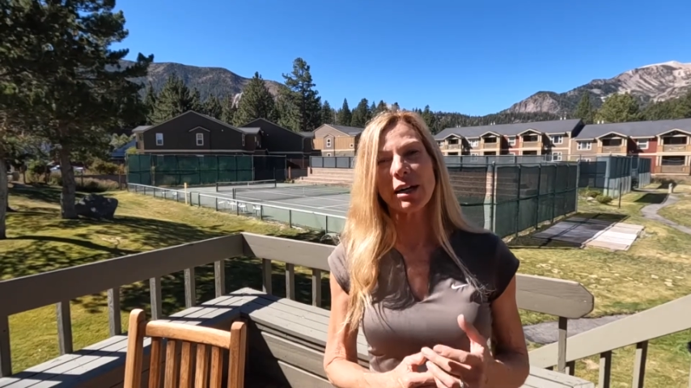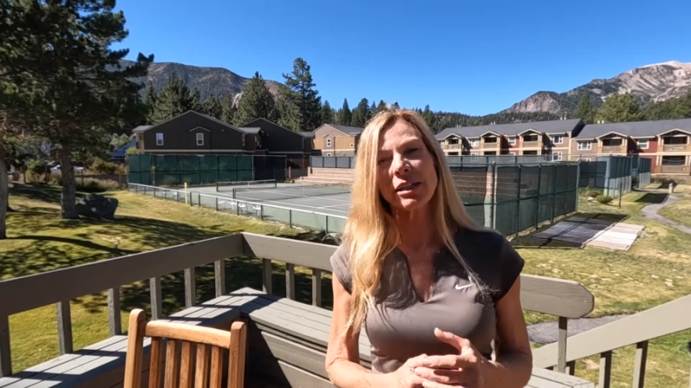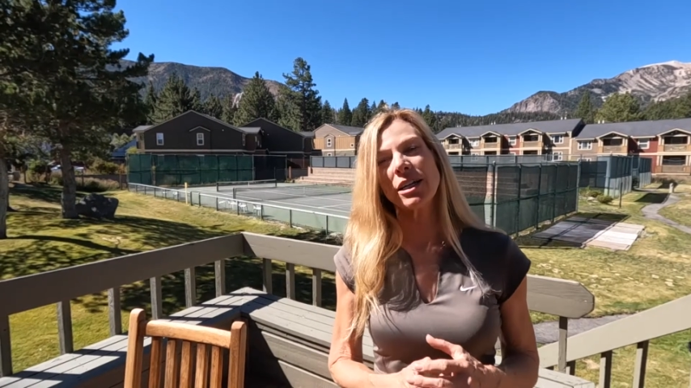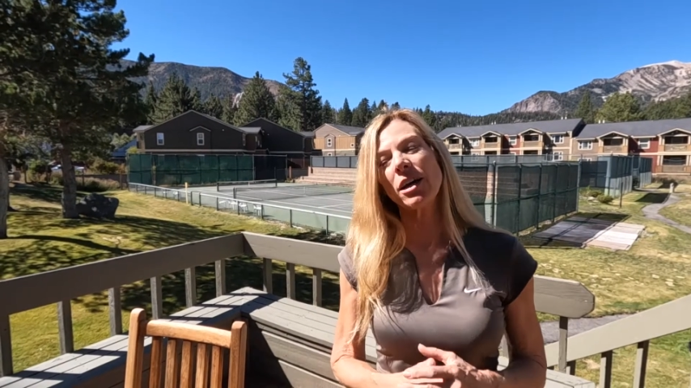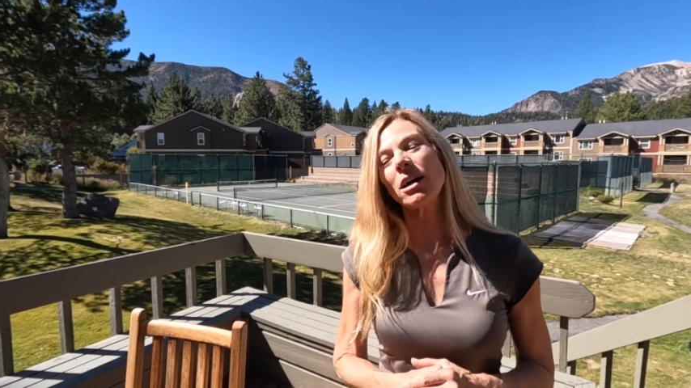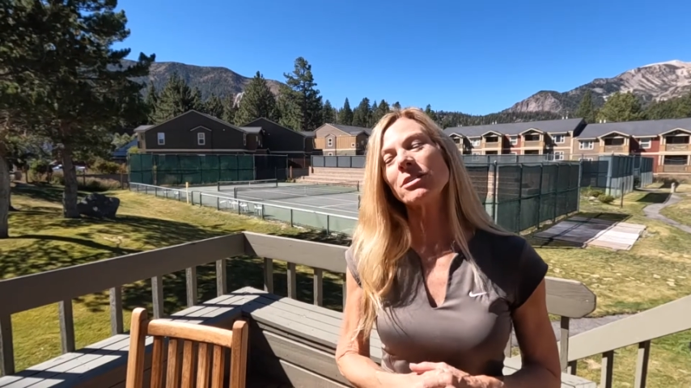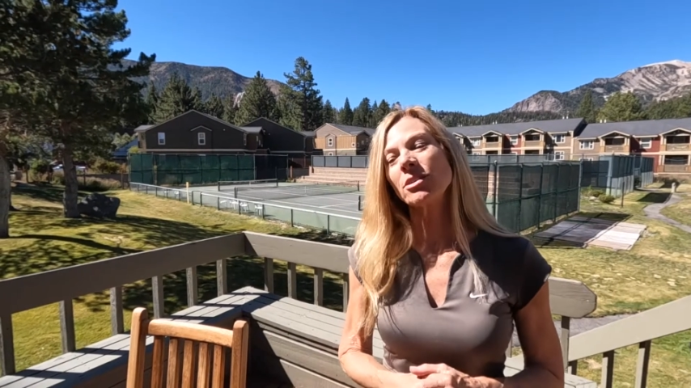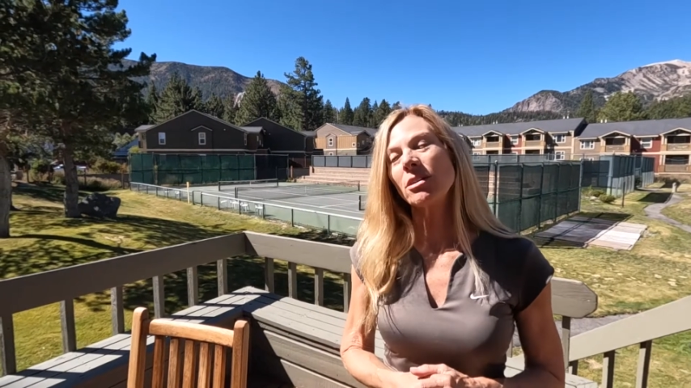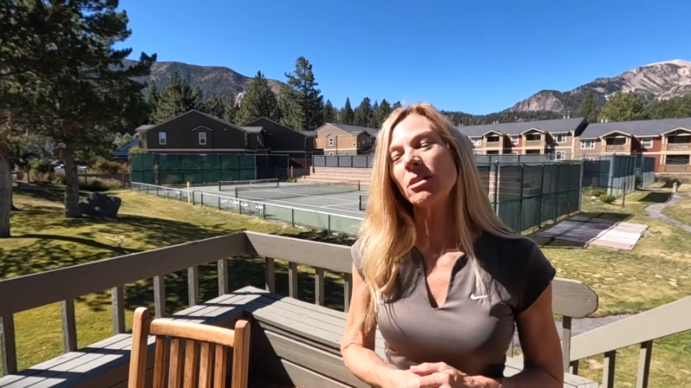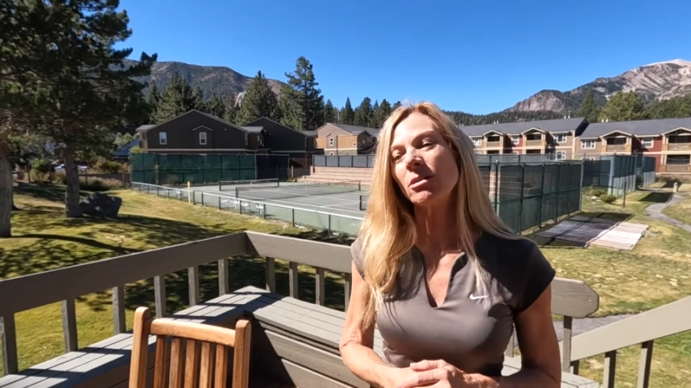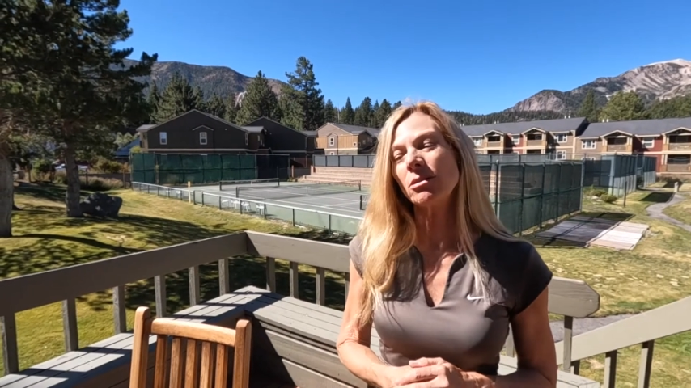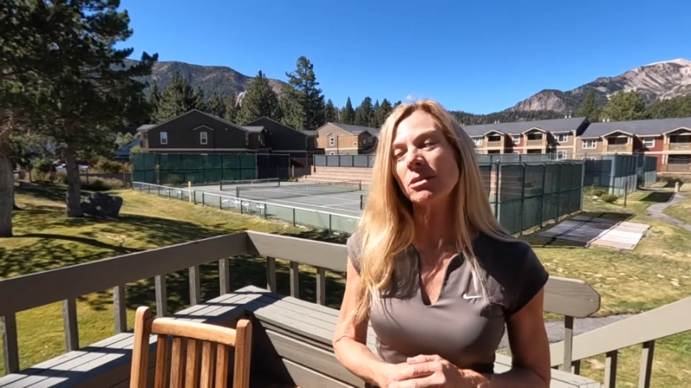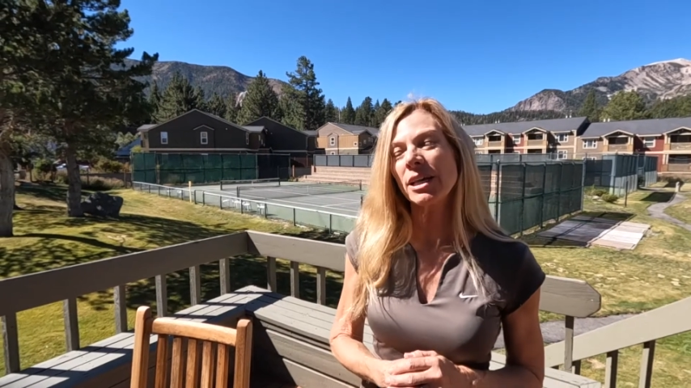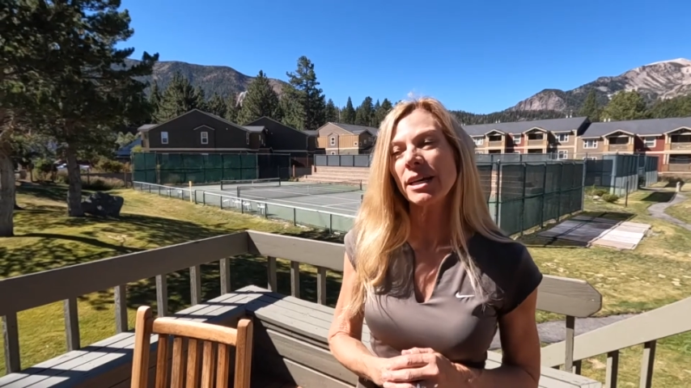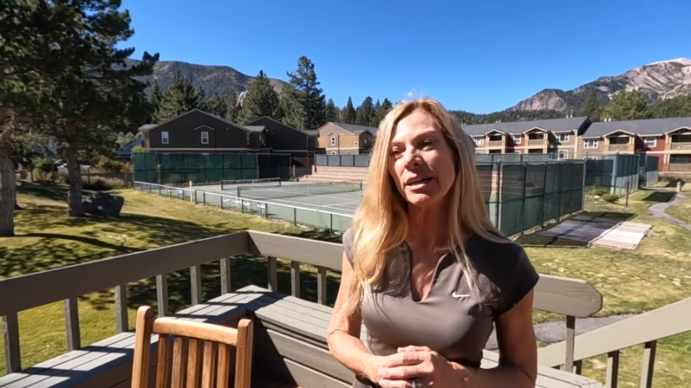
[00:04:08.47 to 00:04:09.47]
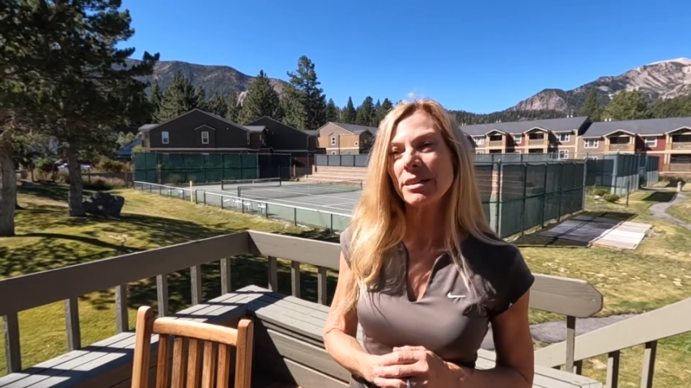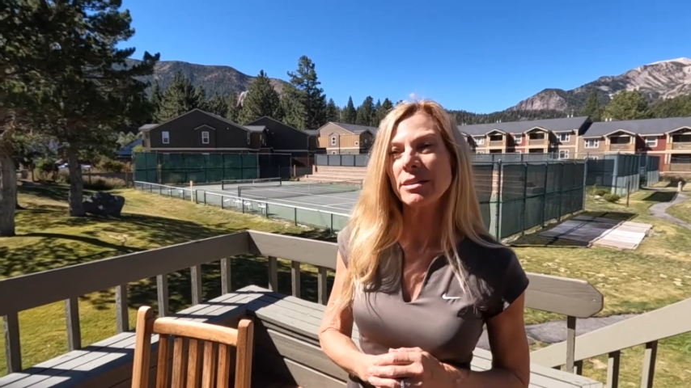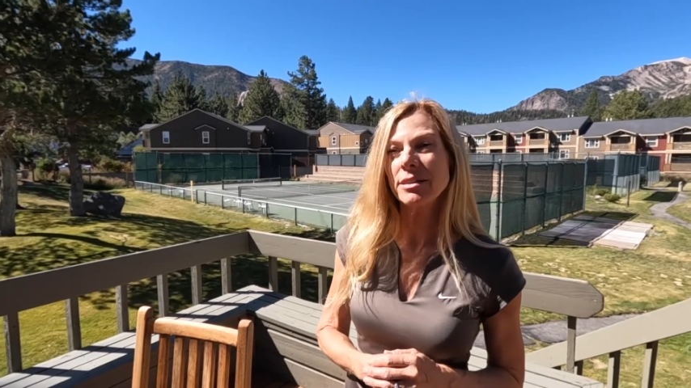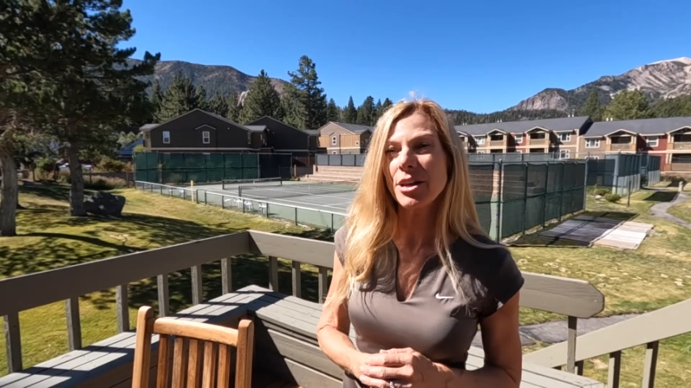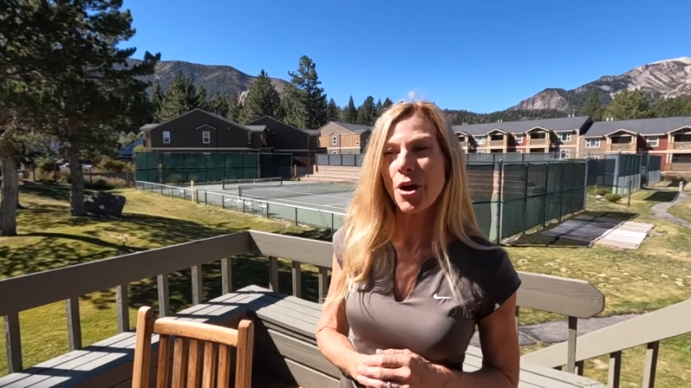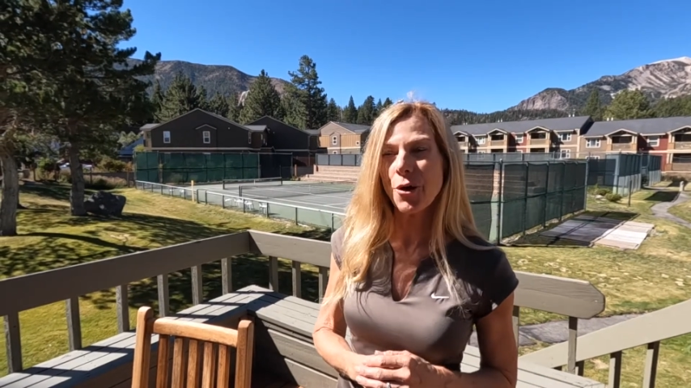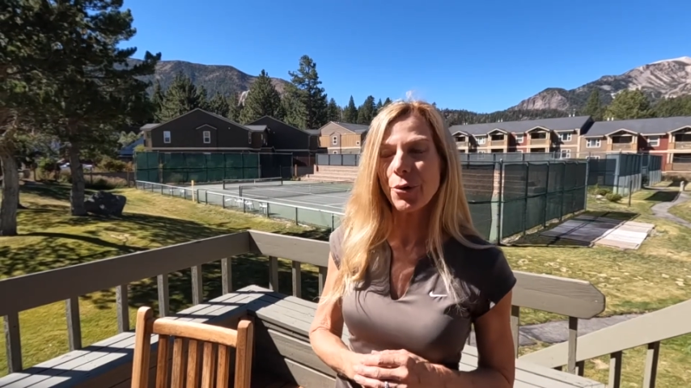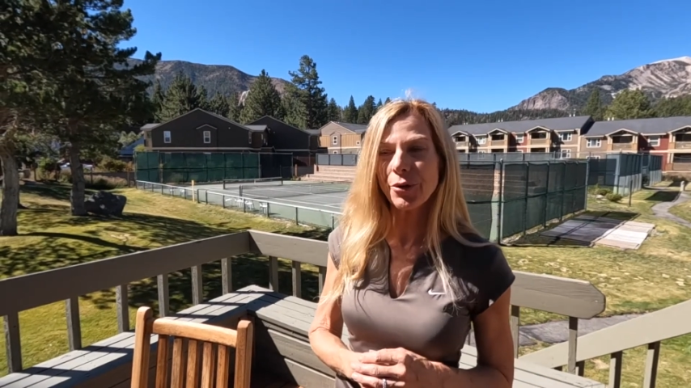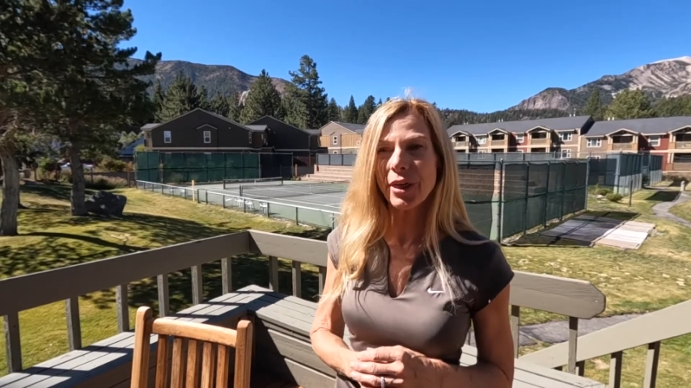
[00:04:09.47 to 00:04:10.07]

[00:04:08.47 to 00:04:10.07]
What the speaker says: he also let us know